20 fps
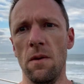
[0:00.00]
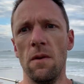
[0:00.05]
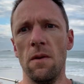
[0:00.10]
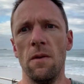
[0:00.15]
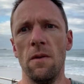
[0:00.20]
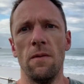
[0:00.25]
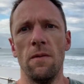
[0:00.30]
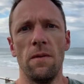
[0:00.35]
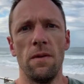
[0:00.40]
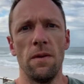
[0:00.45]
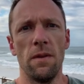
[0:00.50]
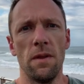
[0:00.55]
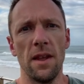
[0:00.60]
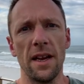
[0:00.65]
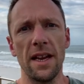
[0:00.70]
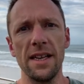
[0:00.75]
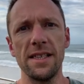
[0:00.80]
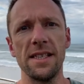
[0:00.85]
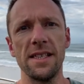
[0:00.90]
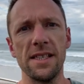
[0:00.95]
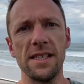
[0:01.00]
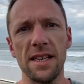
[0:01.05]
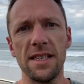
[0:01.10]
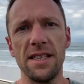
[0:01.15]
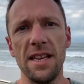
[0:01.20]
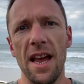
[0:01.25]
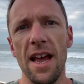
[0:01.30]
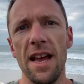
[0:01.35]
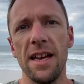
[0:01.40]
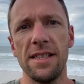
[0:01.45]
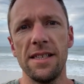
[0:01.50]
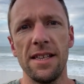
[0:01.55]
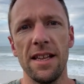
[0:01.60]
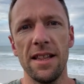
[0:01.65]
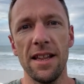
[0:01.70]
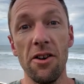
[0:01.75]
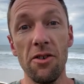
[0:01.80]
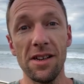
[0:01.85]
Okay, this is a test.